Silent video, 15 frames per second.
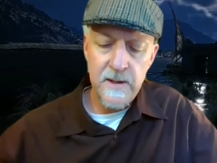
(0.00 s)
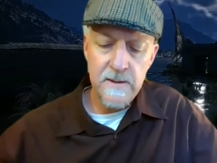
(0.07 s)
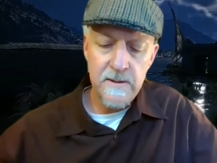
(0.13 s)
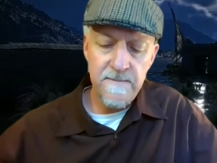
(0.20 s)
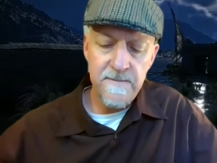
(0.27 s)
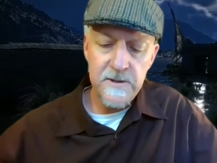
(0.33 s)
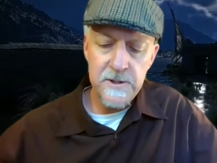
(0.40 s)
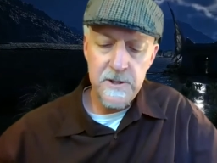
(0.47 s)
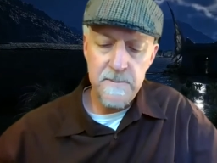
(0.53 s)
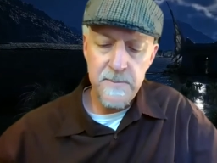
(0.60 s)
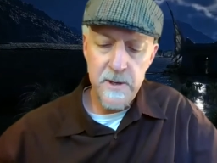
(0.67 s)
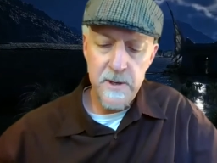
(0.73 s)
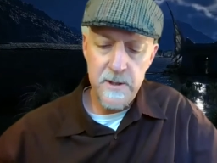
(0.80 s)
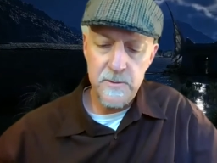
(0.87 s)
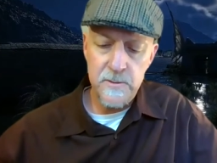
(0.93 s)
The fishing
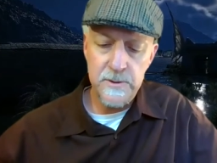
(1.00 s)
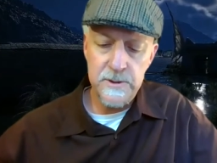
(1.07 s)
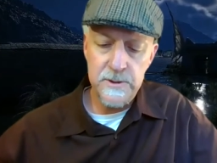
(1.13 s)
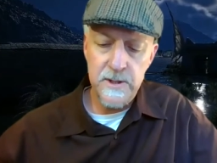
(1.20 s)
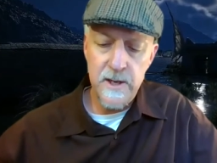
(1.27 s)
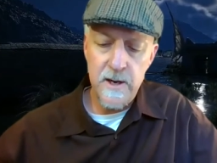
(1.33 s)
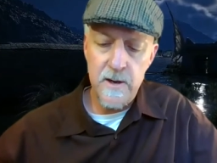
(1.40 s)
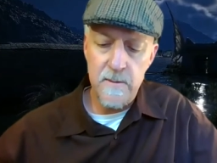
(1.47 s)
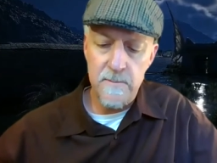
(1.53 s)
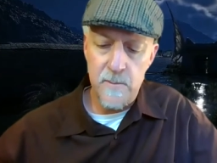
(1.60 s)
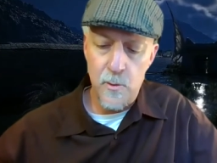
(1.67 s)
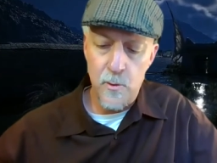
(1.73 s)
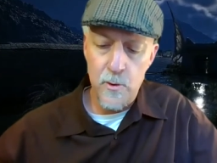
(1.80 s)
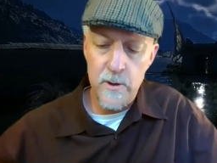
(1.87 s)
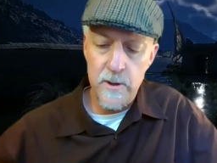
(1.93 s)
punt was there,
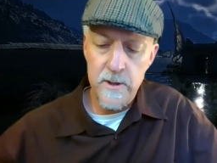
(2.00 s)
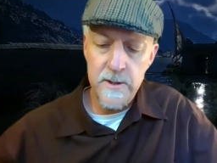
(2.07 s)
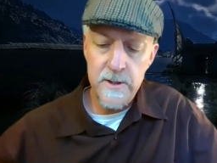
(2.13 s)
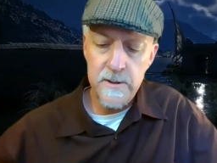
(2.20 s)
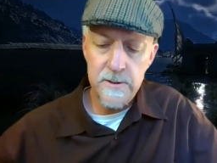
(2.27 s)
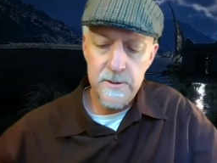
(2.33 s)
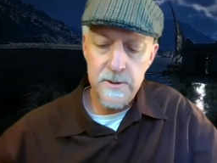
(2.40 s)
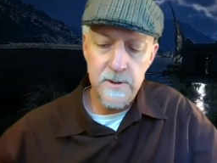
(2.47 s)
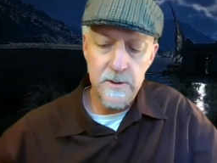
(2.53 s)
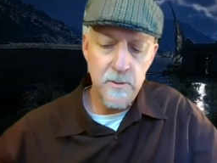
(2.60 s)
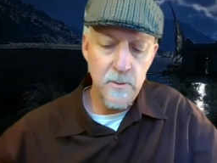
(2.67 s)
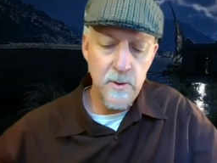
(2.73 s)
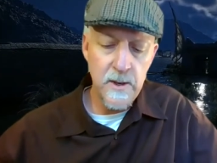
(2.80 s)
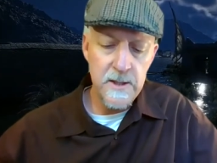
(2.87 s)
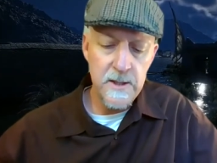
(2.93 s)
moored to the
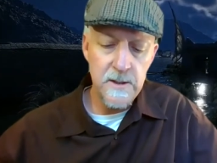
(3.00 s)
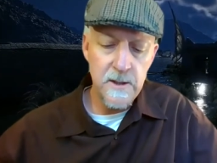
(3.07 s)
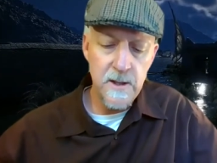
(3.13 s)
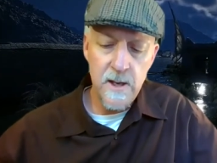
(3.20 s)
great,